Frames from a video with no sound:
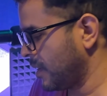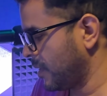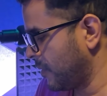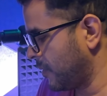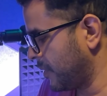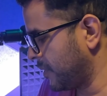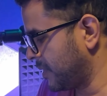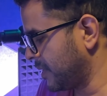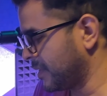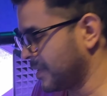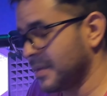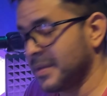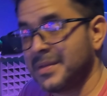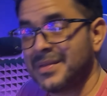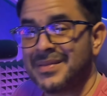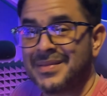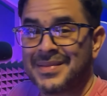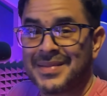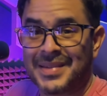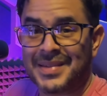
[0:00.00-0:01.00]
with it
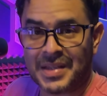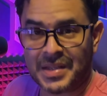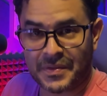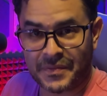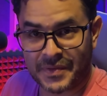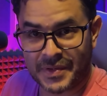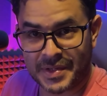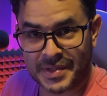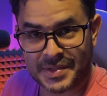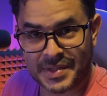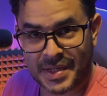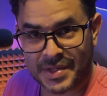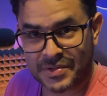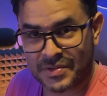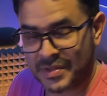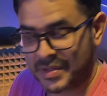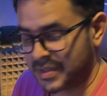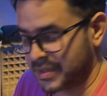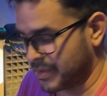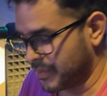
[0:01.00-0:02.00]
if it is
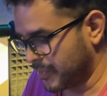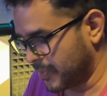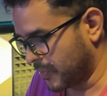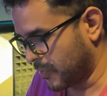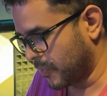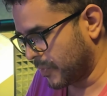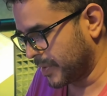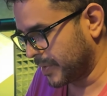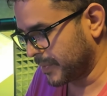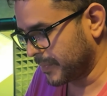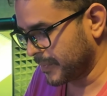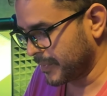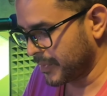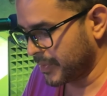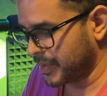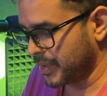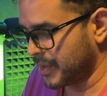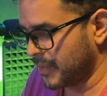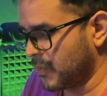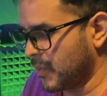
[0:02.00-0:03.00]
actually recording.
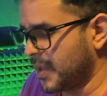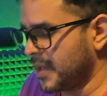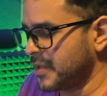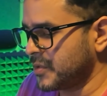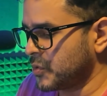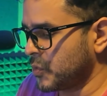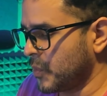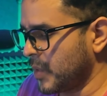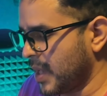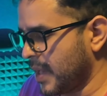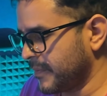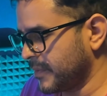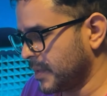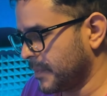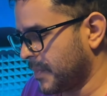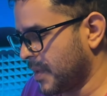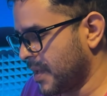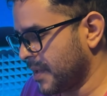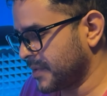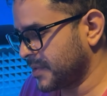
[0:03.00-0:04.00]
Okay, what else do we have in the
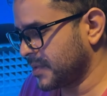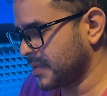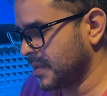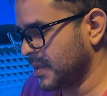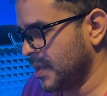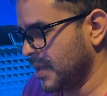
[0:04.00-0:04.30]
box?